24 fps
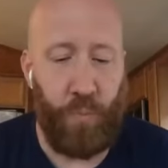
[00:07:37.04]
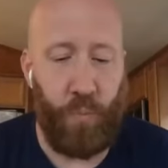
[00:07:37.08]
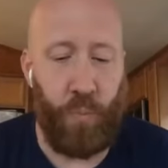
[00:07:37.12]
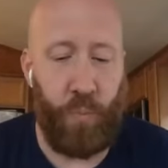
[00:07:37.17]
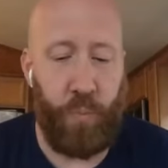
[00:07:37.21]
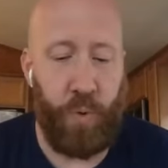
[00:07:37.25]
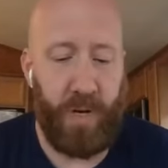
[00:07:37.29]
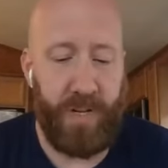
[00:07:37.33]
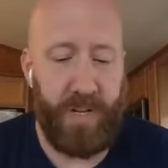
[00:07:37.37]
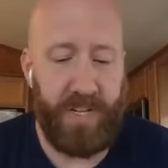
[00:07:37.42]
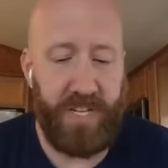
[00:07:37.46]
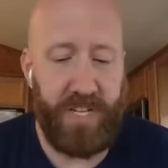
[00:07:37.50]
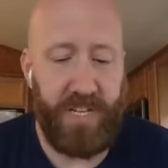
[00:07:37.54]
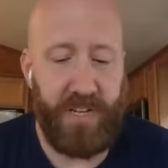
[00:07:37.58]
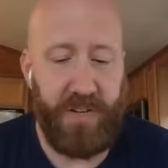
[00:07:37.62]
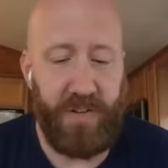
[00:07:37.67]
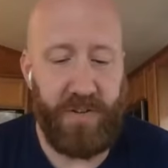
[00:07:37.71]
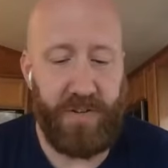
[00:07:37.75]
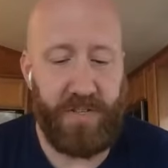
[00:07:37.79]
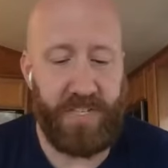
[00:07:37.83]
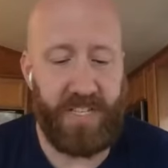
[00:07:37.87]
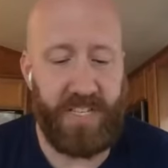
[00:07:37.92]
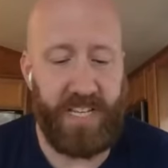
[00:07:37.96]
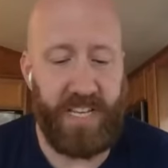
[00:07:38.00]
what do
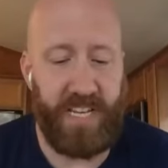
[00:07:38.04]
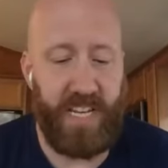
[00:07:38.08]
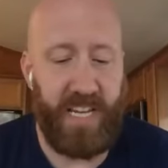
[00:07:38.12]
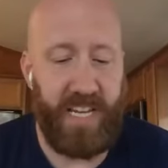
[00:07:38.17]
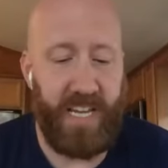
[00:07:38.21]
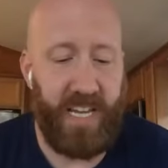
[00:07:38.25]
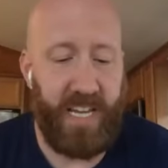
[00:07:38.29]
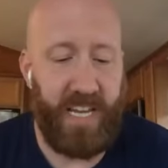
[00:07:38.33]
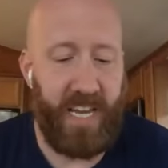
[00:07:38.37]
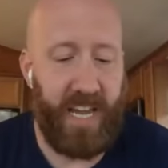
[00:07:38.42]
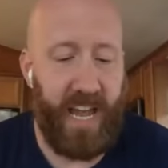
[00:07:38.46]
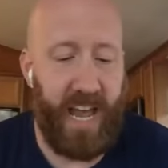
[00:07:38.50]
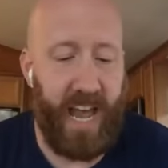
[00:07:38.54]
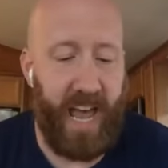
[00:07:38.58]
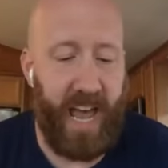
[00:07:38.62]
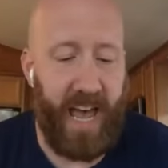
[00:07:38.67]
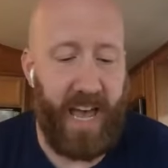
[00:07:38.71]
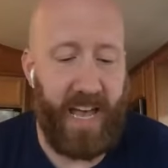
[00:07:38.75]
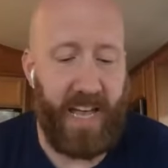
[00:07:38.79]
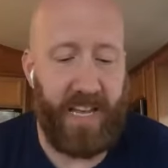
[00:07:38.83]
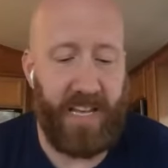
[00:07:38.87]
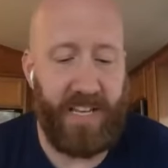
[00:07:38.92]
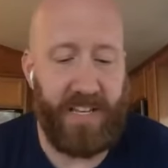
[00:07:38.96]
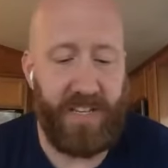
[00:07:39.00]
you see
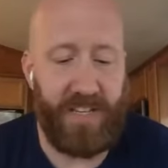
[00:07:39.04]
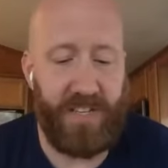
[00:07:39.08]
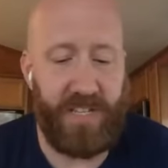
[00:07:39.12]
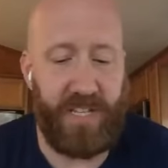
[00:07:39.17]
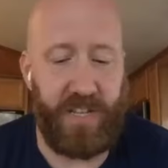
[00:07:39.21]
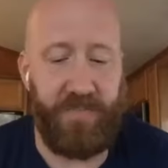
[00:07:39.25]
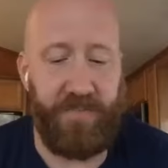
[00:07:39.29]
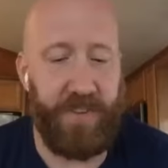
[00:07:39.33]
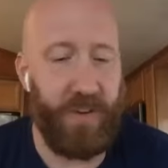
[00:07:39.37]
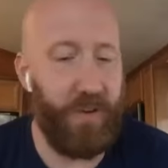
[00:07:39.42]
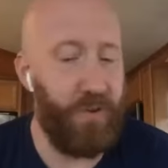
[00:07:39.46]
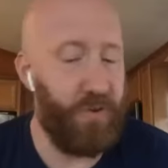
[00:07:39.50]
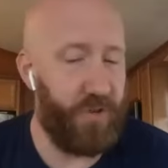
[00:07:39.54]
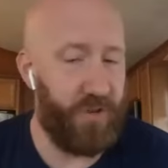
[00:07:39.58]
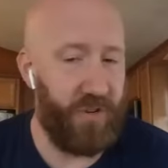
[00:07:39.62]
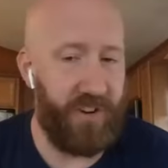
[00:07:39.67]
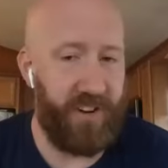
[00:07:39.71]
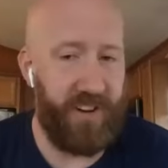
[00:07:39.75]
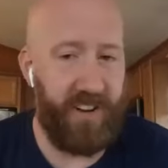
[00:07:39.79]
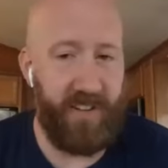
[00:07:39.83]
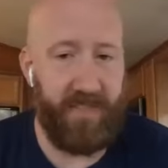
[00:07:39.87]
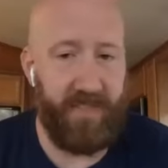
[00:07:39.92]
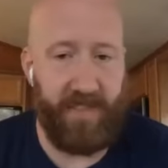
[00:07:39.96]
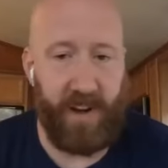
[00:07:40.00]
as the
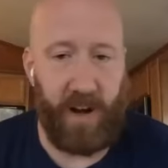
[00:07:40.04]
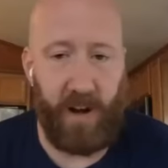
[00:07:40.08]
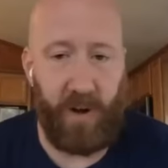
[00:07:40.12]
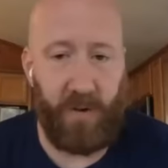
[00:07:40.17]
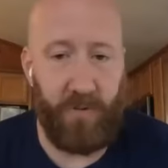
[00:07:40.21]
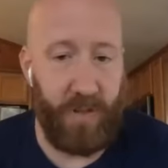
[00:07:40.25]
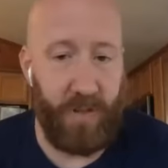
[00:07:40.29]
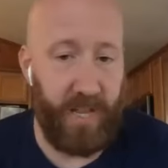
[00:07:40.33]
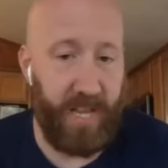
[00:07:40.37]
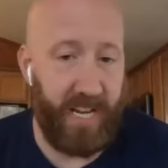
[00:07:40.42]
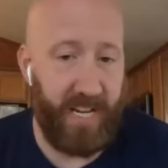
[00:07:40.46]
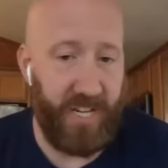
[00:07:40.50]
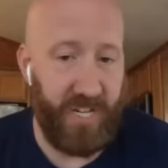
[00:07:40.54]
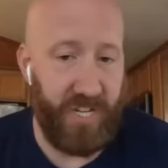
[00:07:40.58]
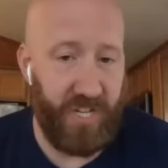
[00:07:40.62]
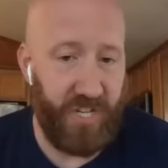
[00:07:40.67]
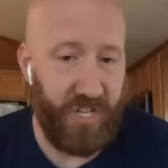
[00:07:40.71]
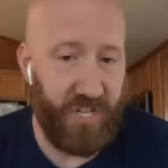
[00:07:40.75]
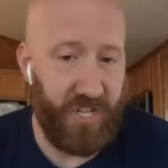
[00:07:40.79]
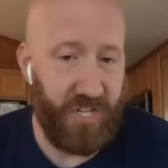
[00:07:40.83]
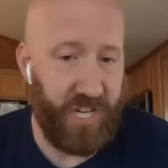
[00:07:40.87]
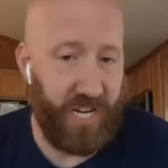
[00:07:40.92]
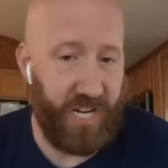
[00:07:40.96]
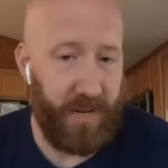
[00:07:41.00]
future of our
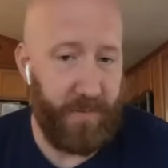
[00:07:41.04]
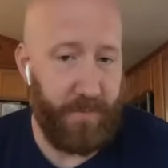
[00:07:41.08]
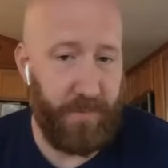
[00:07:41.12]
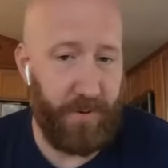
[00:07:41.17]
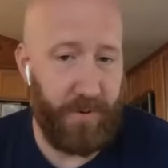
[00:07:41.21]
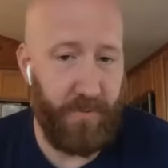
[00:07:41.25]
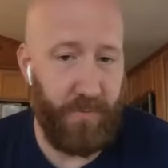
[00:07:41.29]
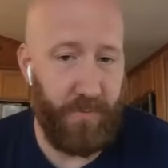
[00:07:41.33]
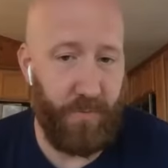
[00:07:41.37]
relationship